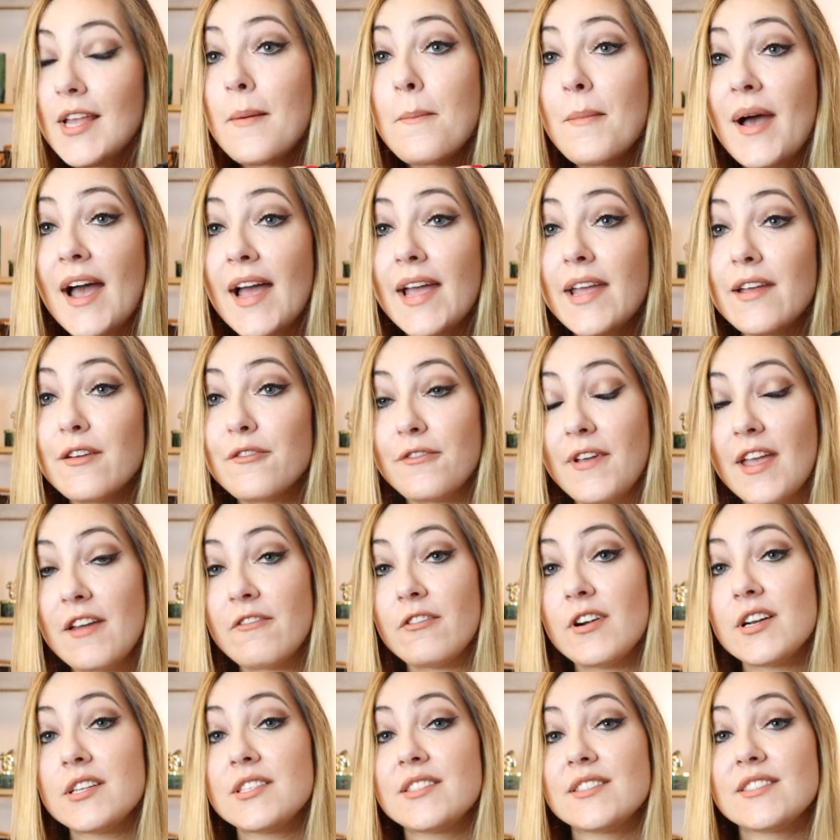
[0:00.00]
My
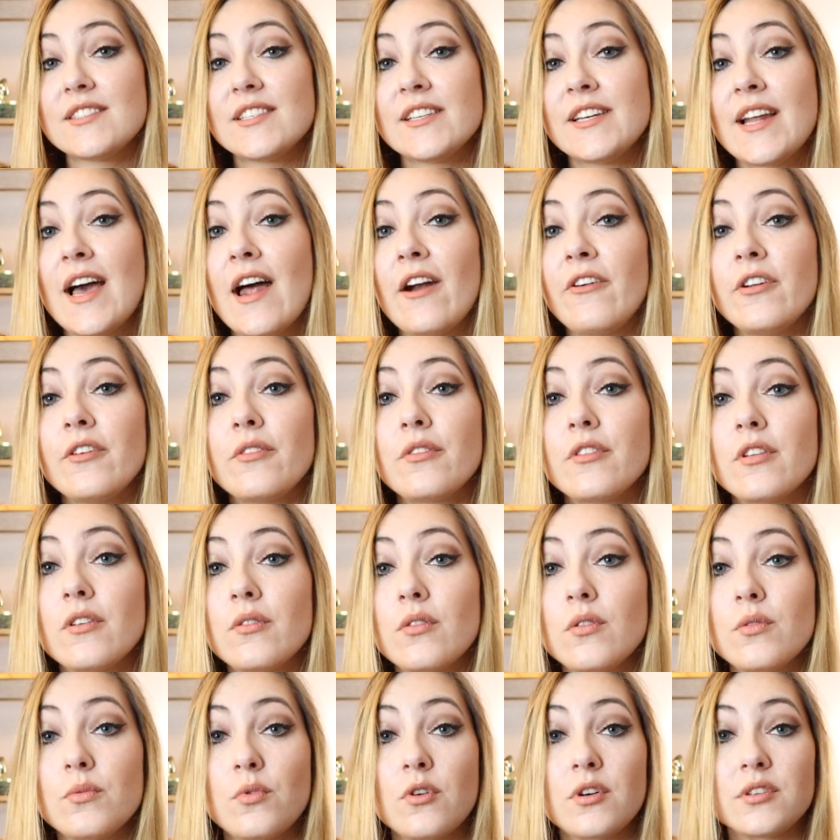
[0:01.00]
favorite scenario
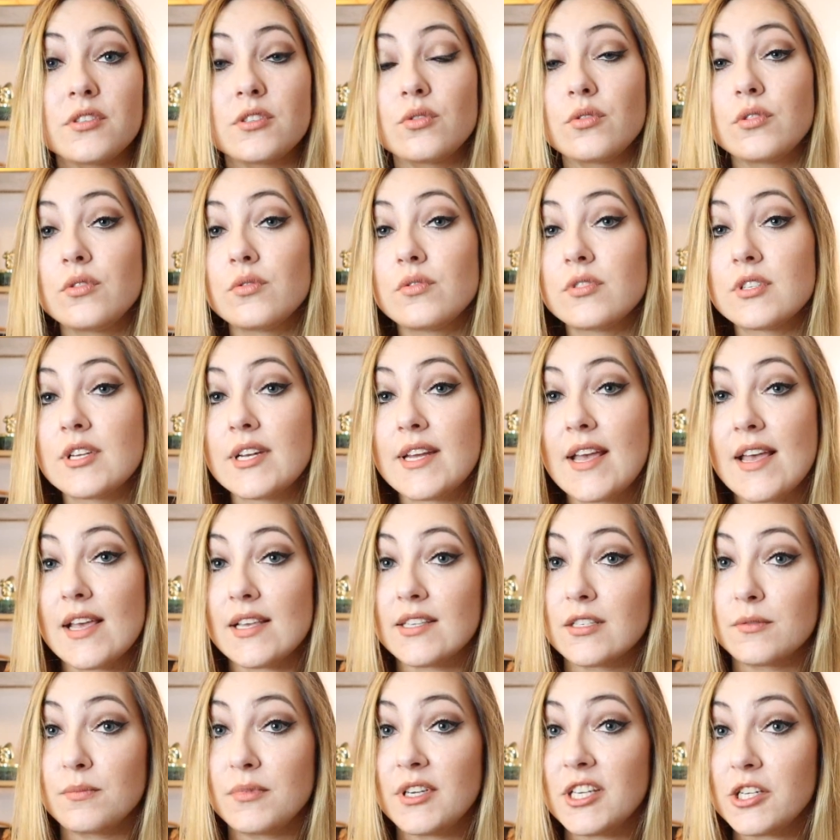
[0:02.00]
though was to use it
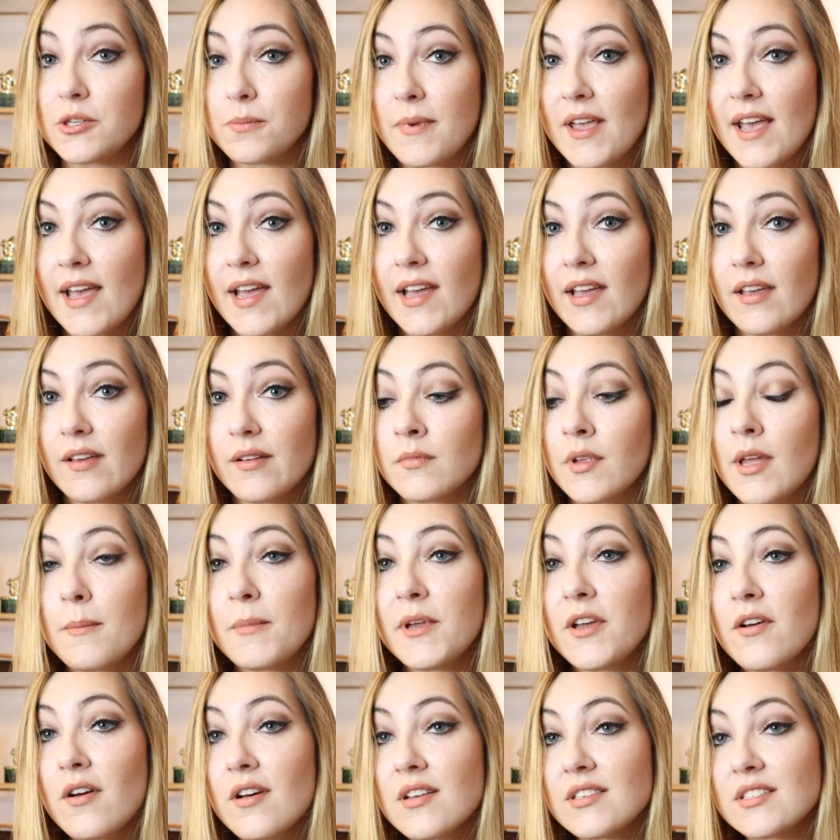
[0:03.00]
as a beach bag,
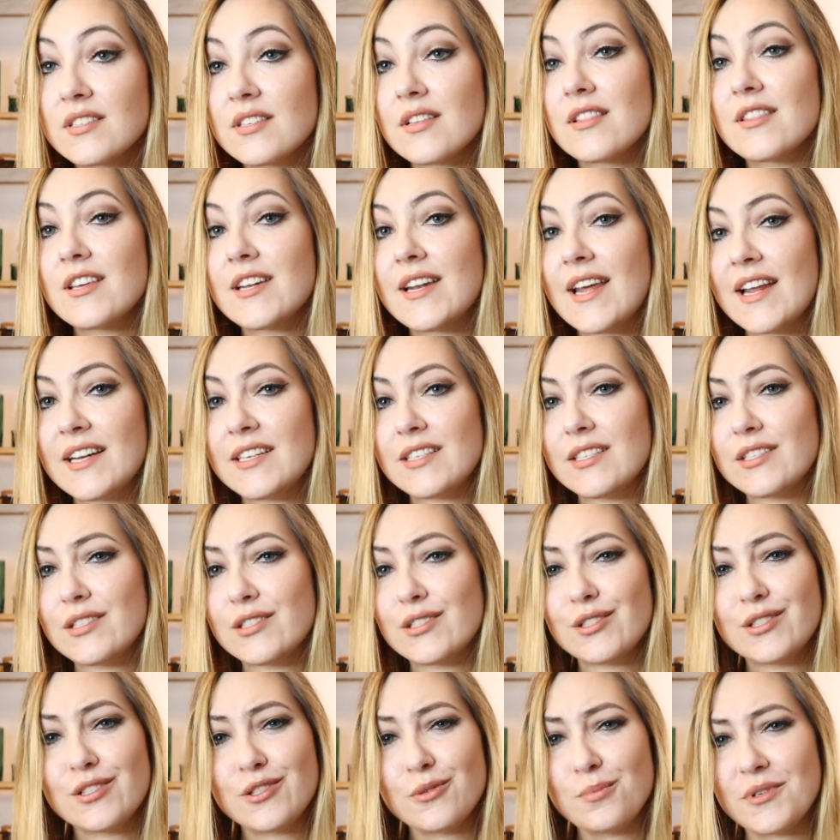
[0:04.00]
because the net is
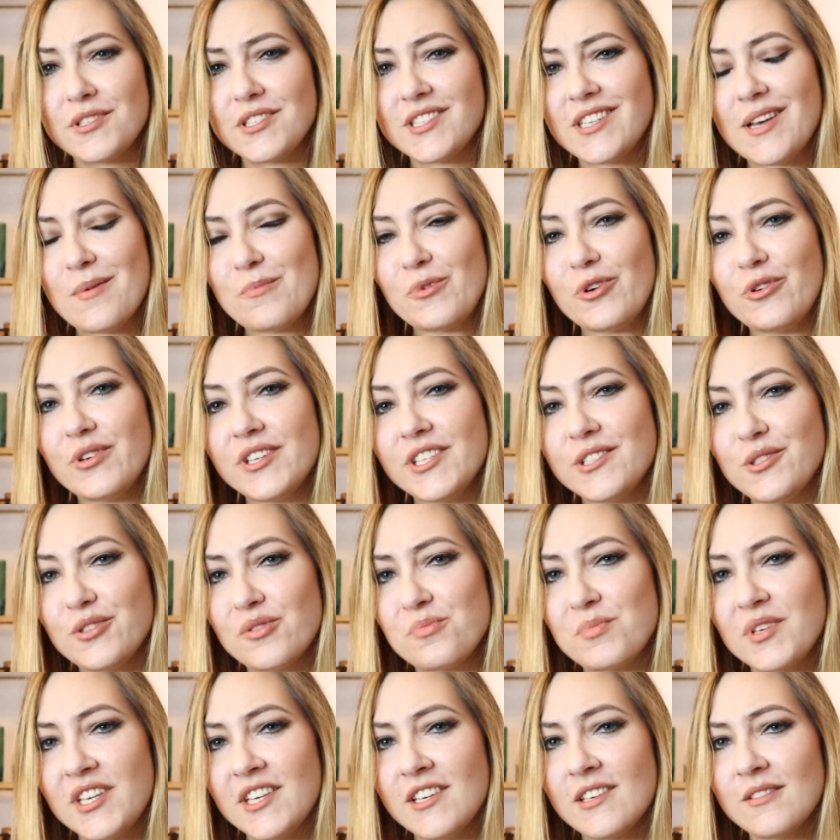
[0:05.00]
super summery to
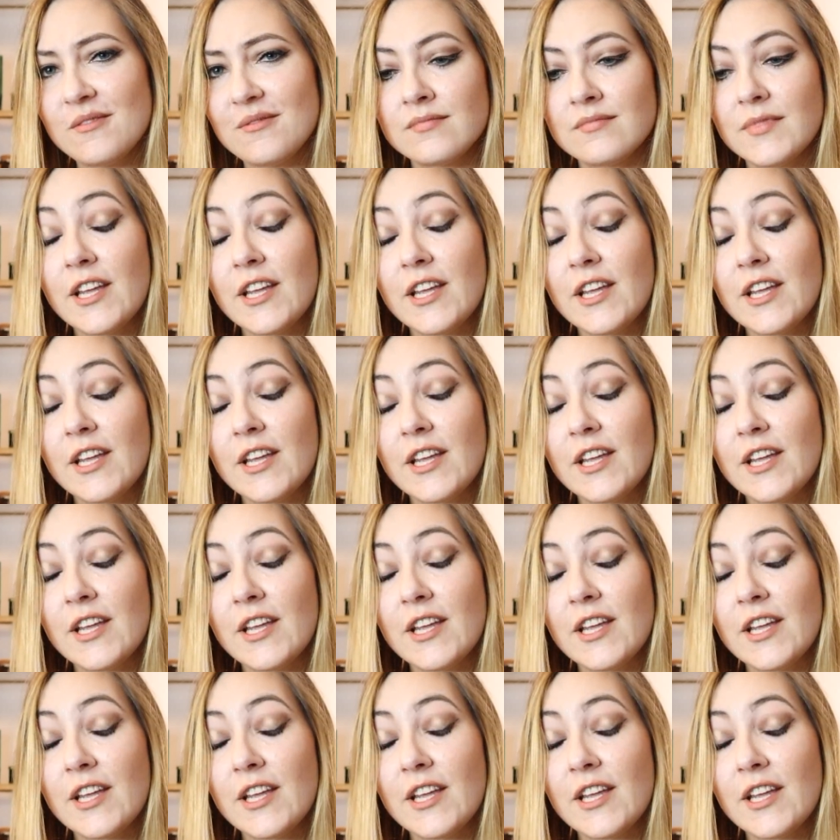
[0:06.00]
me.